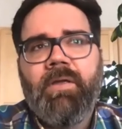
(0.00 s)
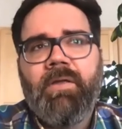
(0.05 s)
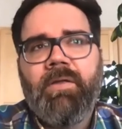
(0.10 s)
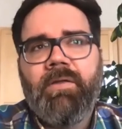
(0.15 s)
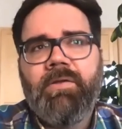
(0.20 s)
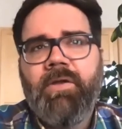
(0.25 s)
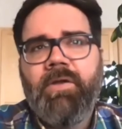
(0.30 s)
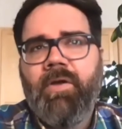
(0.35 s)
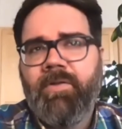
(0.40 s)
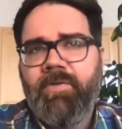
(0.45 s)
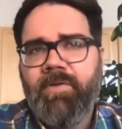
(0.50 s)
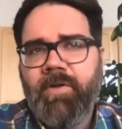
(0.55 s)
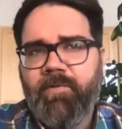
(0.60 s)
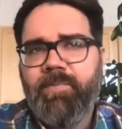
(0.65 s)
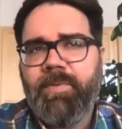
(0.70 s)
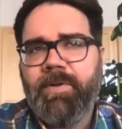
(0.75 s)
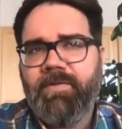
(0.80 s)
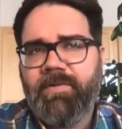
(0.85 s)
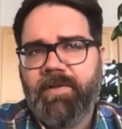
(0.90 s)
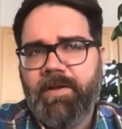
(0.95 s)
yeah, and there have
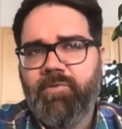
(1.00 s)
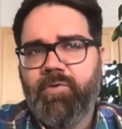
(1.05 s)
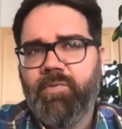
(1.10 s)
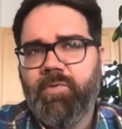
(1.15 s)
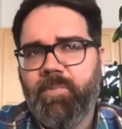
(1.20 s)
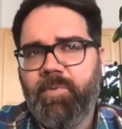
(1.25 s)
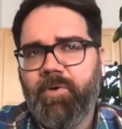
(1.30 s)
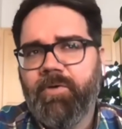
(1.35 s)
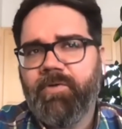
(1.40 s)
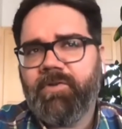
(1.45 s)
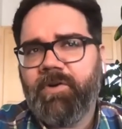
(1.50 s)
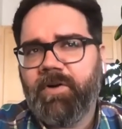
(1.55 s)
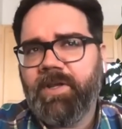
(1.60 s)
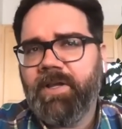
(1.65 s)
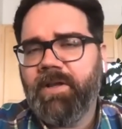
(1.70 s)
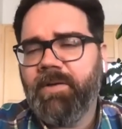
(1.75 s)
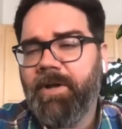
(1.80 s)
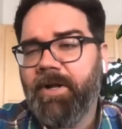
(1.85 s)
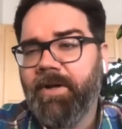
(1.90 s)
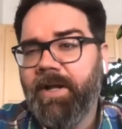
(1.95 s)
been several reports talking
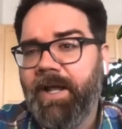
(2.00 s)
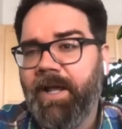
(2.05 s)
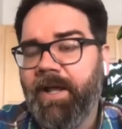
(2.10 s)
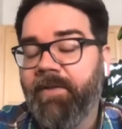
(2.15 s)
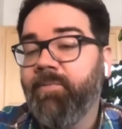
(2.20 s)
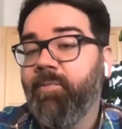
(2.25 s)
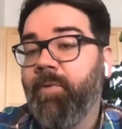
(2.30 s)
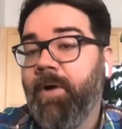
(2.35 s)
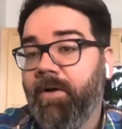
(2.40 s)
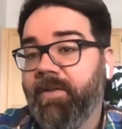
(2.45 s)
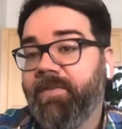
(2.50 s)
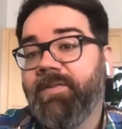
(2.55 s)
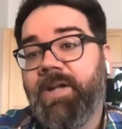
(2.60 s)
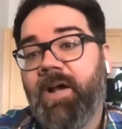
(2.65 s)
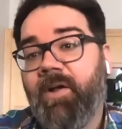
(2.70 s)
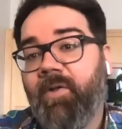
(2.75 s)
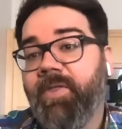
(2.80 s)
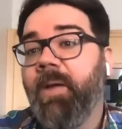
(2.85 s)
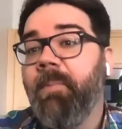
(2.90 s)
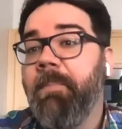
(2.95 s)
about it as well. It's now the
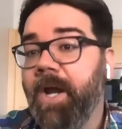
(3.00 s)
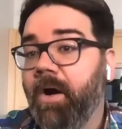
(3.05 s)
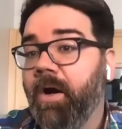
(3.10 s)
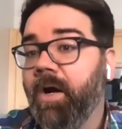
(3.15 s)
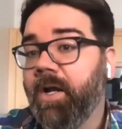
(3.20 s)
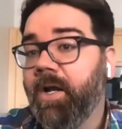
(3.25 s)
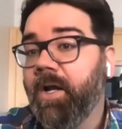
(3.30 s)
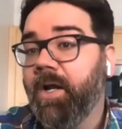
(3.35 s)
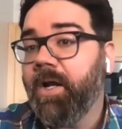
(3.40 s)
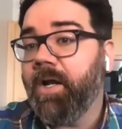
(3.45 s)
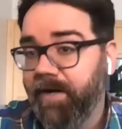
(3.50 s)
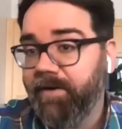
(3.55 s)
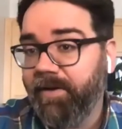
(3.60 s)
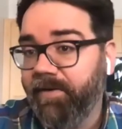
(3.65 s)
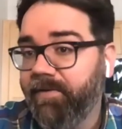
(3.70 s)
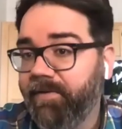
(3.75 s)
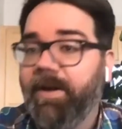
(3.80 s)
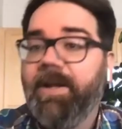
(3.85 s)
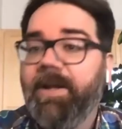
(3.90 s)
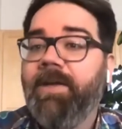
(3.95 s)
American virus, right?
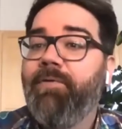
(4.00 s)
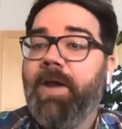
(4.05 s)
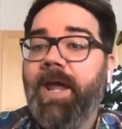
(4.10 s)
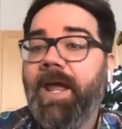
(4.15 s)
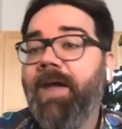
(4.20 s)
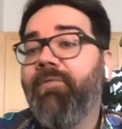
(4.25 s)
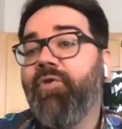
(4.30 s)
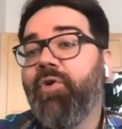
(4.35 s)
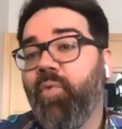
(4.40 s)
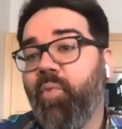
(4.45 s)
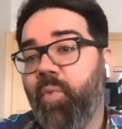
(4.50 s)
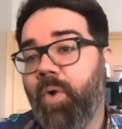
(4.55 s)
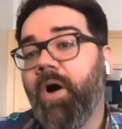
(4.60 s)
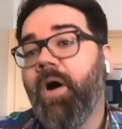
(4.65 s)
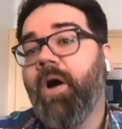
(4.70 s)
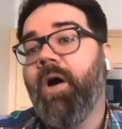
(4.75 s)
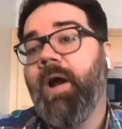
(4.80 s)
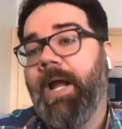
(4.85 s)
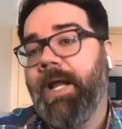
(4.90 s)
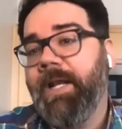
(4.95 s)
If it ever were
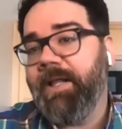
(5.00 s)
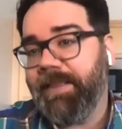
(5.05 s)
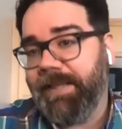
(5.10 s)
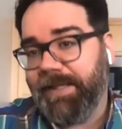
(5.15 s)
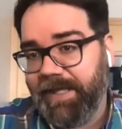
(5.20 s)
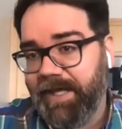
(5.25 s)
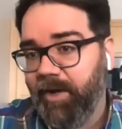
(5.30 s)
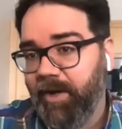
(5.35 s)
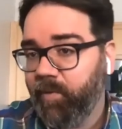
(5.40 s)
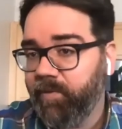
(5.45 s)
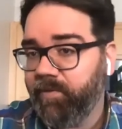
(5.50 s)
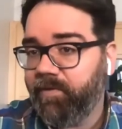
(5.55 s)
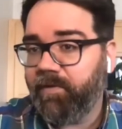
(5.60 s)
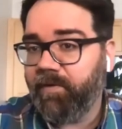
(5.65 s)
anything else,